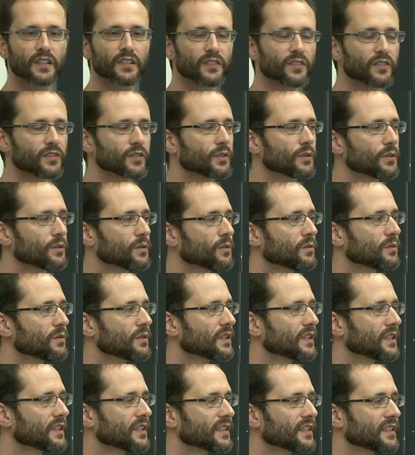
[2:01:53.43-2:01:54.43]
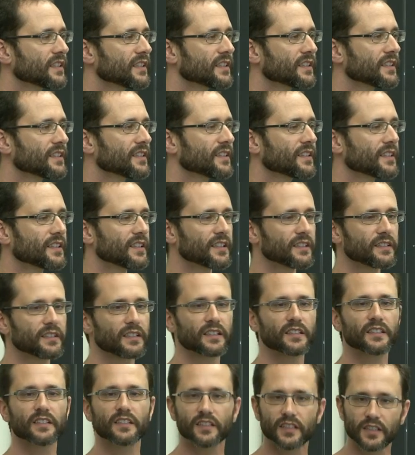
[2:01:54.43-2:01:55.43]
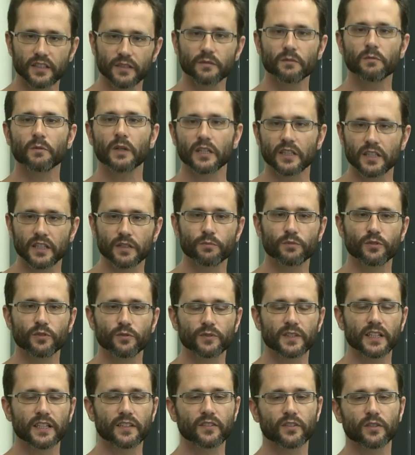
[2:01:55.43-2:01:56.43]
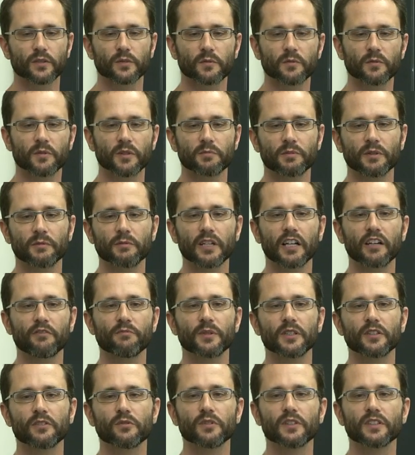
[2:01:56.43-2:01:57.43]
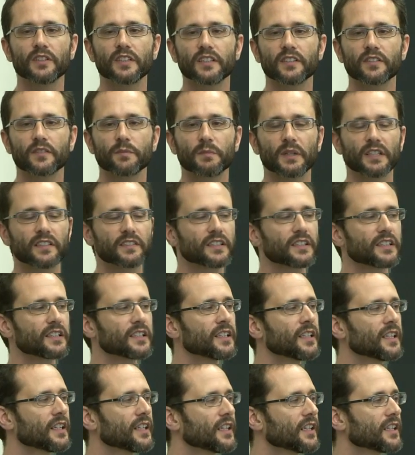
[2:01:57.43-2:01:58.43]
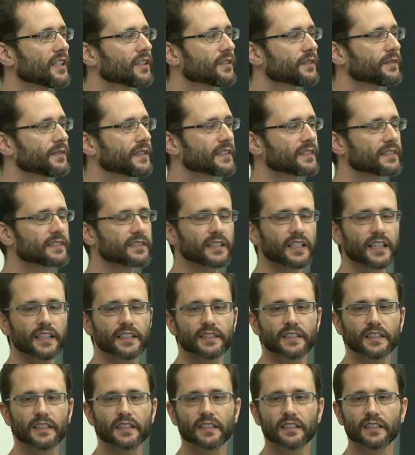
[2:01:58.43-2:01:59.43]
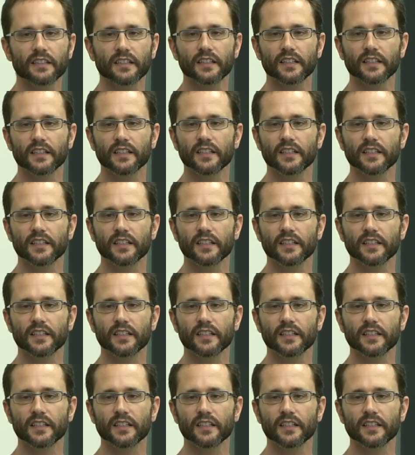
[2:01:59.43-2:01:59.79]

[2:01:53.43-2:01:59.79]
So, uh, and, and, indeed, one can prove that. So people have been doing this, basically translating uh,